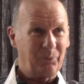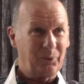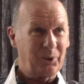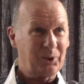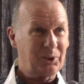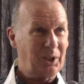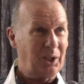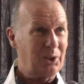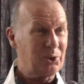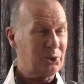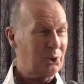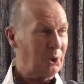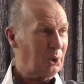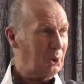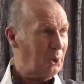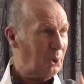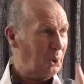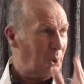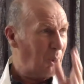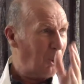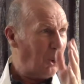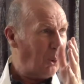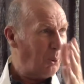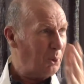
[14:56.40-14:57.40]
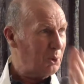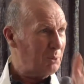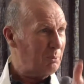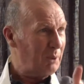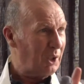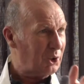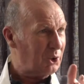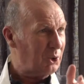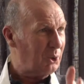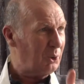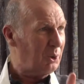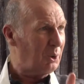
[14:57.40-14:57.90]
The tantric guru always
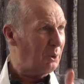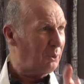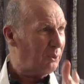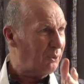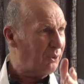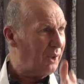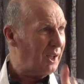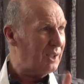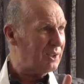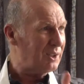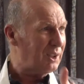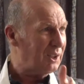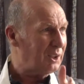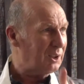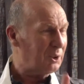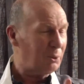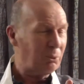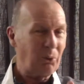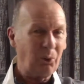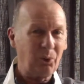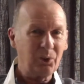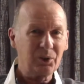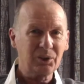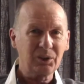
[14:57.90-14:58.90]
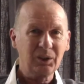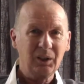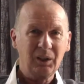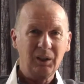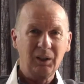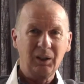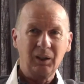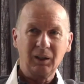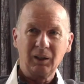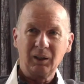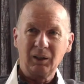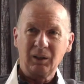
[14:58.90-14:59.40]
makes sure you're facing towards
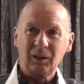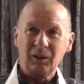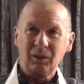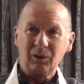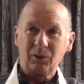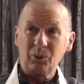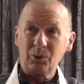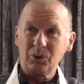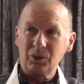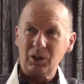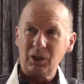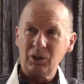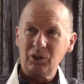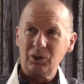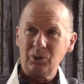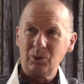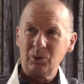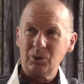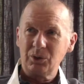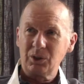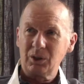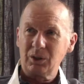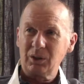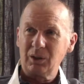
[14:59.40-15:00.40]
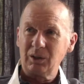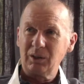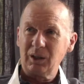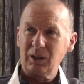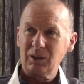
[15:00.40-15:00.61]
those issues that are